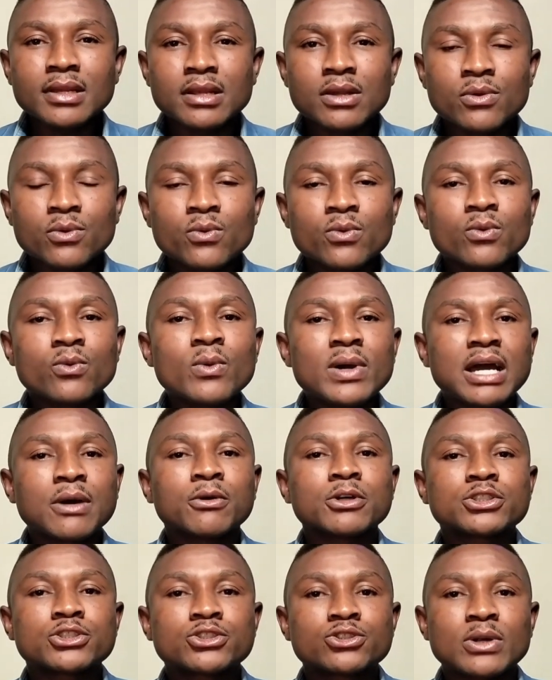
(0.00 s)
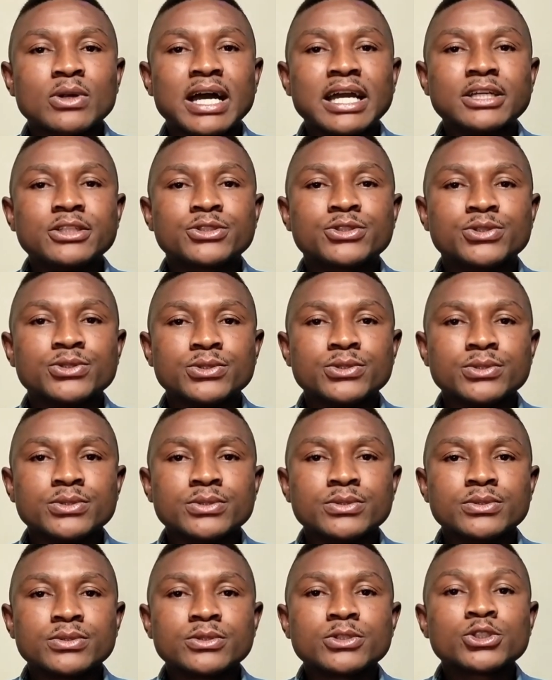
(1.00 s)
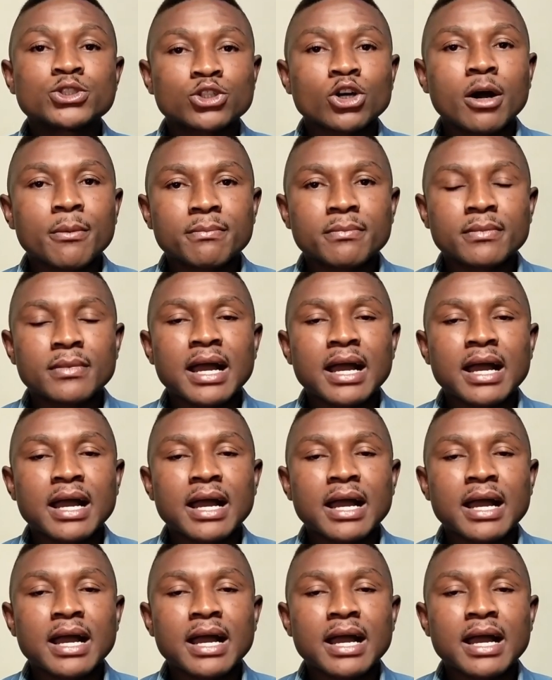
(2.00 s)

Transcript: when I was trying to stop,